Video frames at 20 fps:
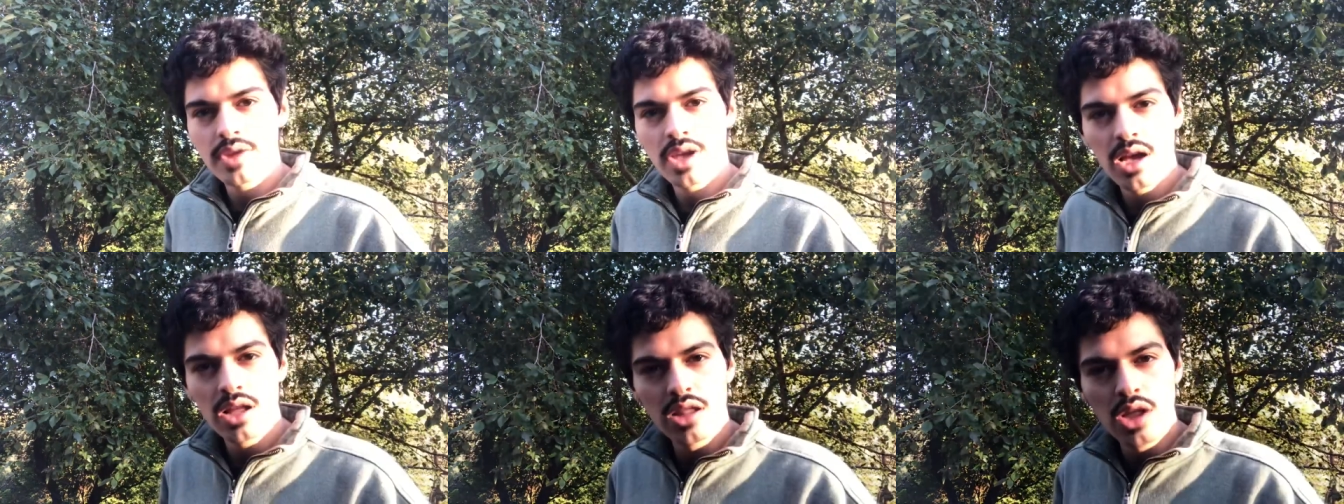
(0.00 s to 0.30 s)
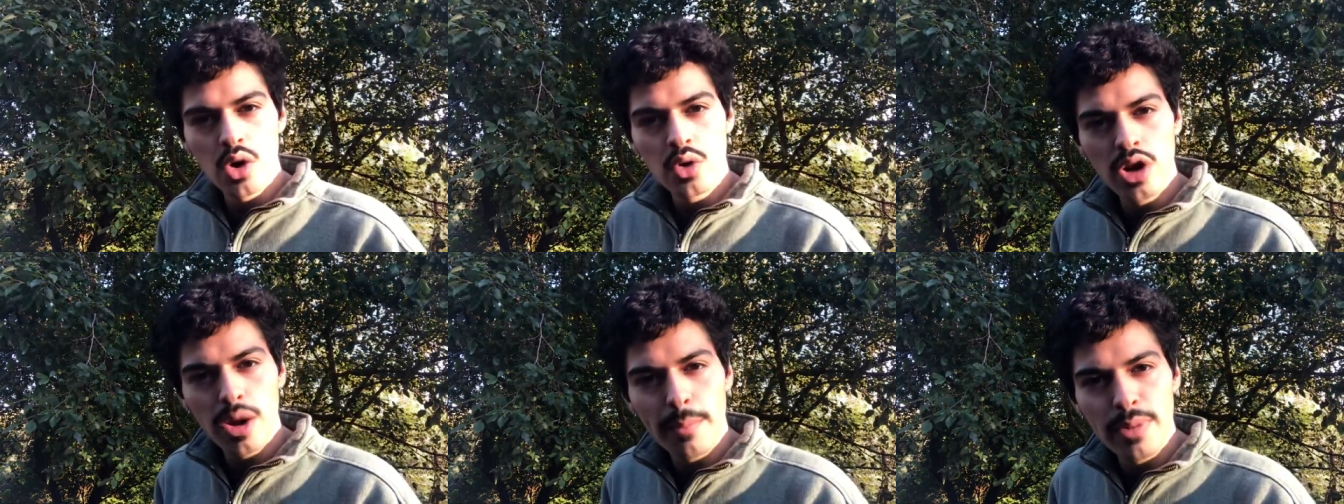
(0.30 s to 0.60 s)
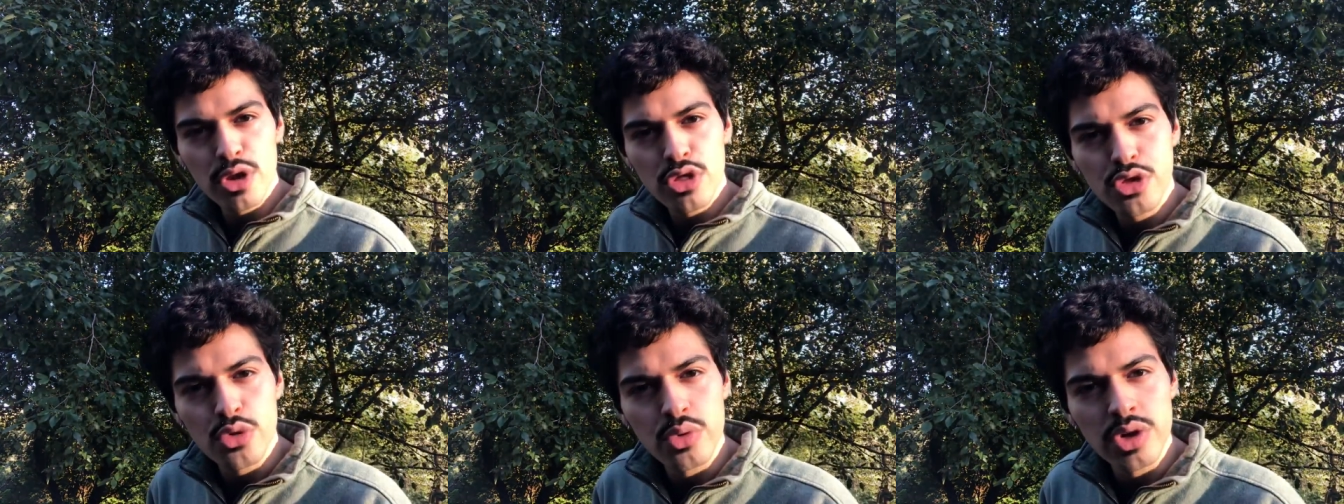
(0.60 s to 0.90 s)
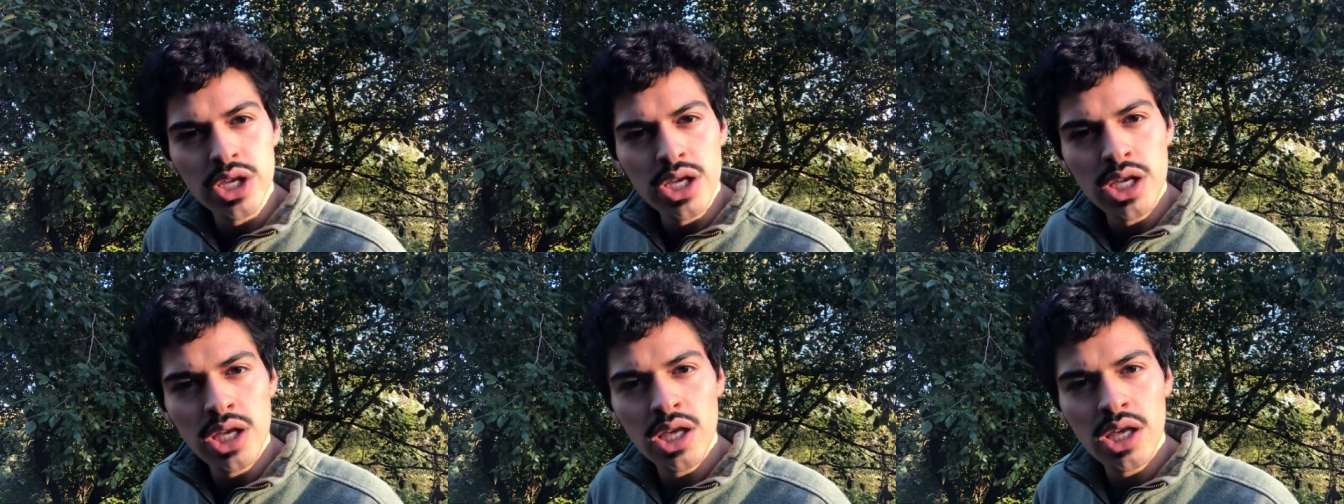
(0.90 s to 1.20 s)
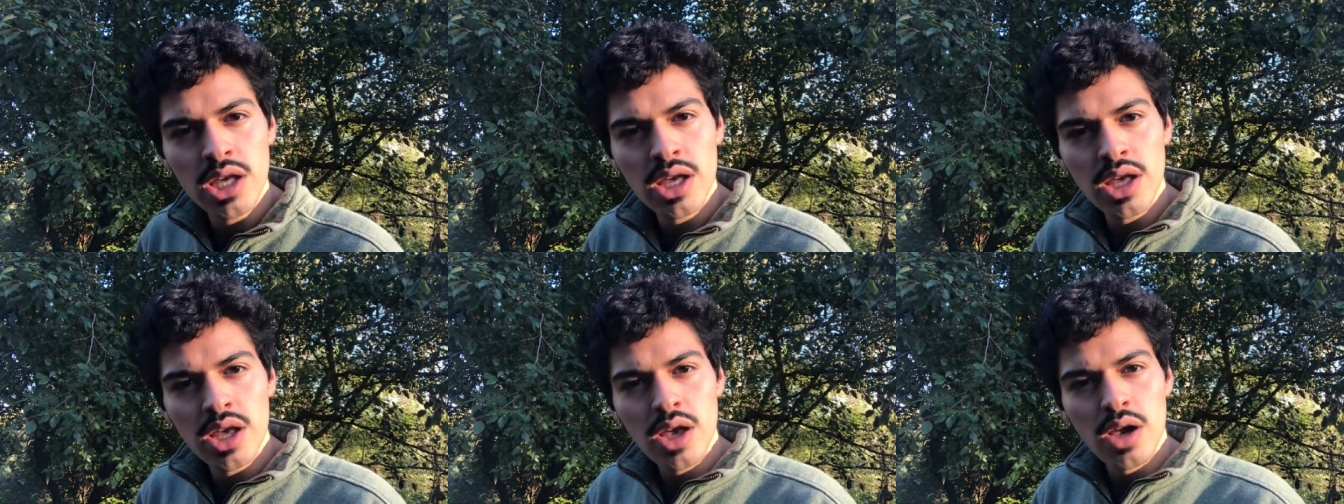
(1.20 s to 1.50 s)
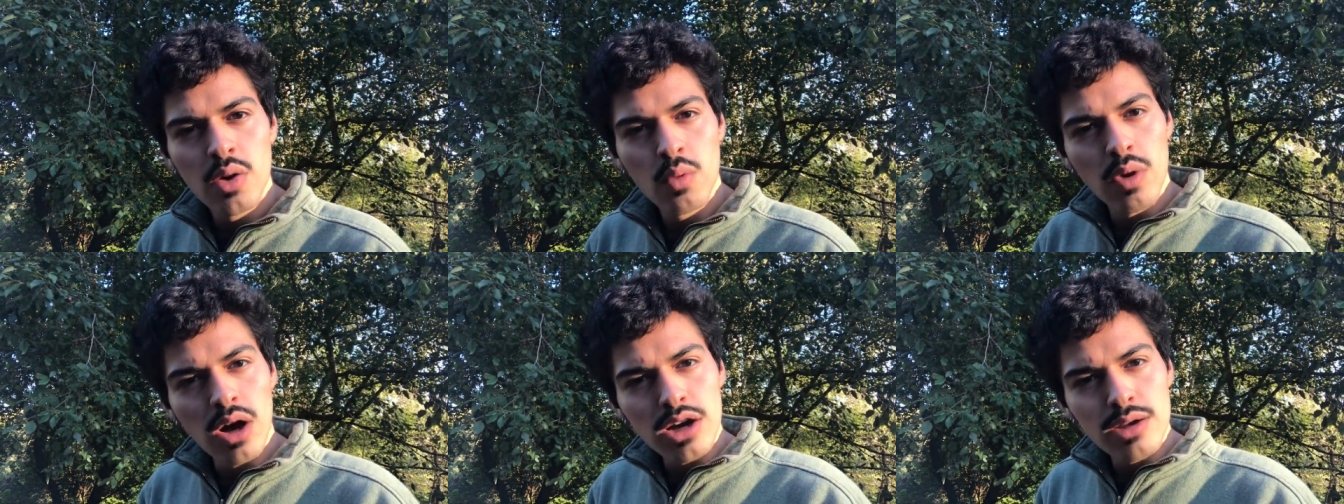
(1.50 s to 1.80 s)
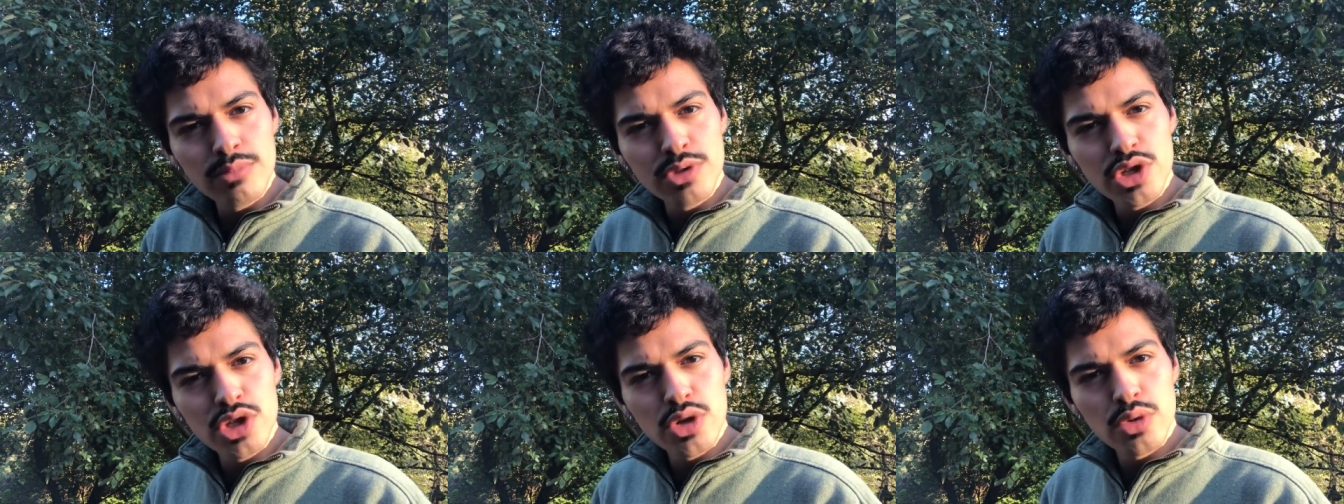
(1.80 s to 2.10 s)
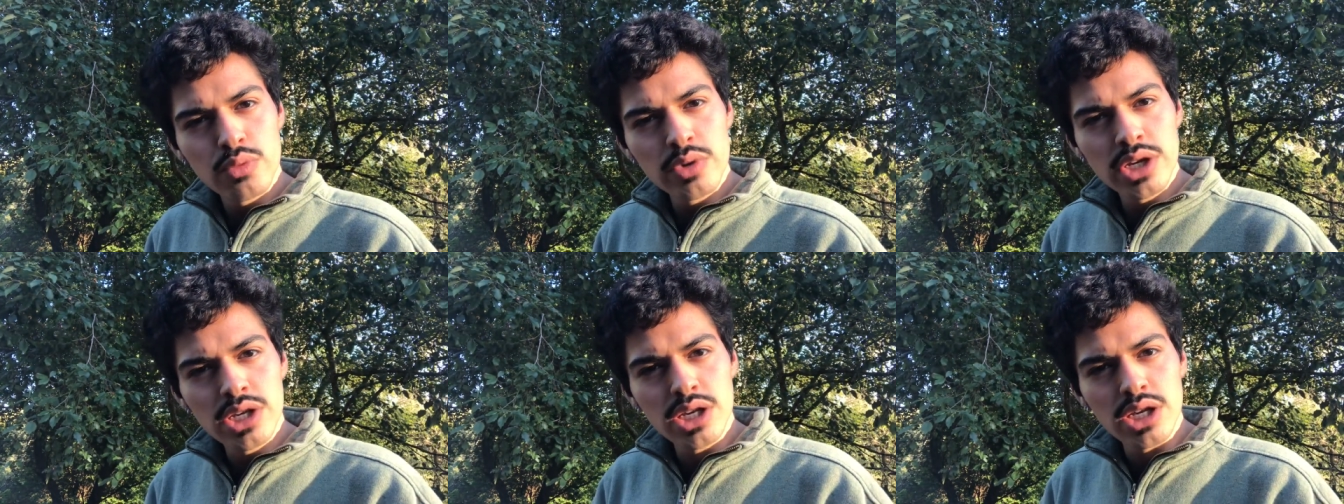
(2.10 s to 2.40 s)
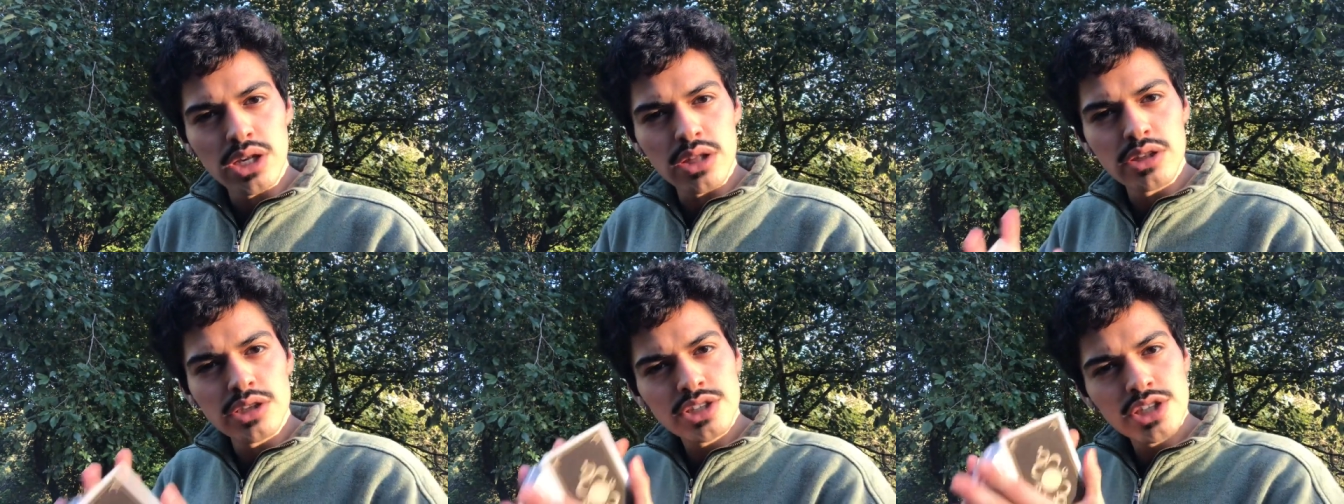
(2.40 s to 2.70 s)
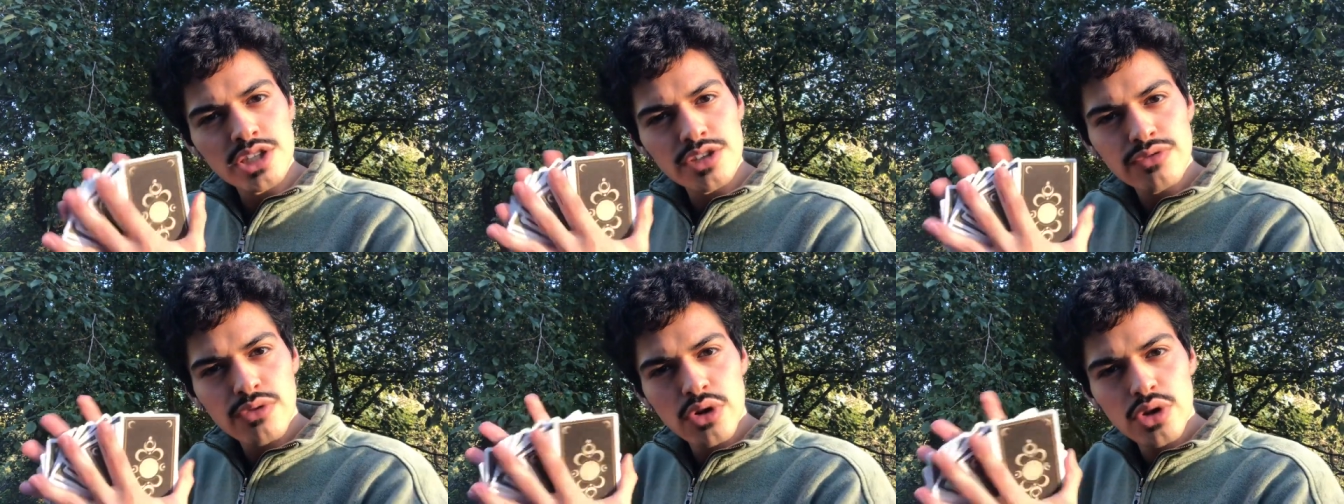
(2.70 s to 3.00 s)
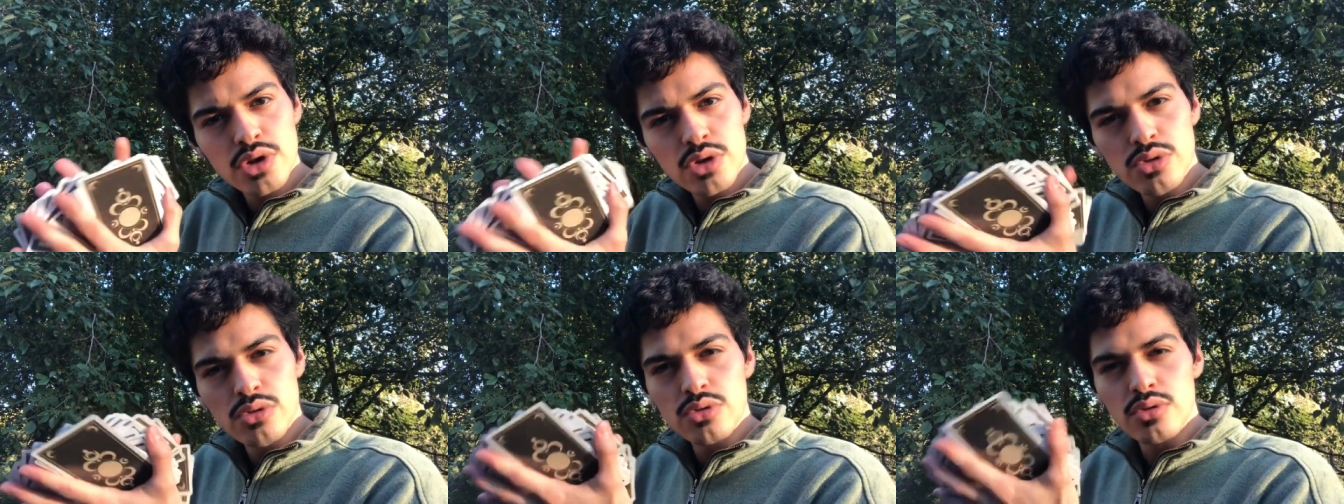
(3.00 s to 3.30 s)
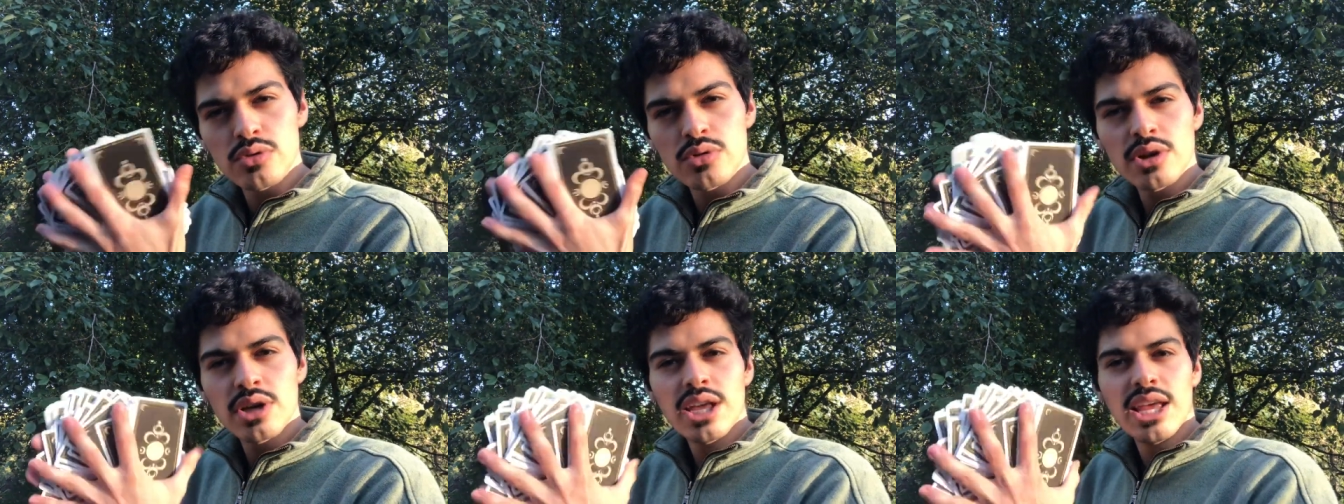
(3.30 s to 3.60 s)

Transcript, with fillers: Hello, number three. Welcome to your reading. This is for you.